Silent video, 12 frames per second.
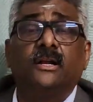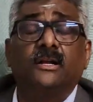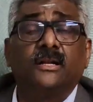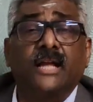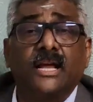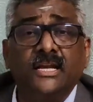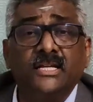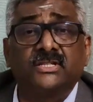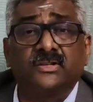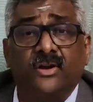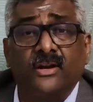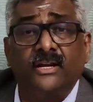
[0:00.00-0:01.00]

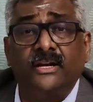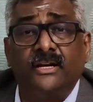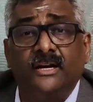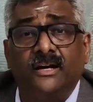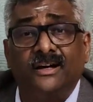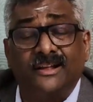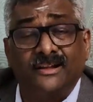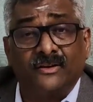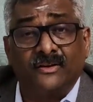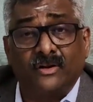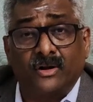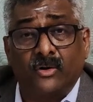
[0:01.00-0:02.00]
nice solid
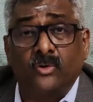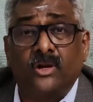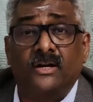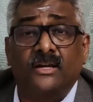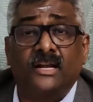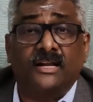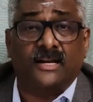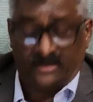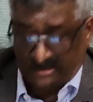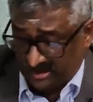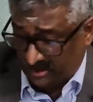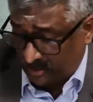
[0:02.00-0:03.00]
counter-attack
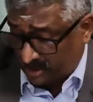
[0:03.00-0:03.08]
candle.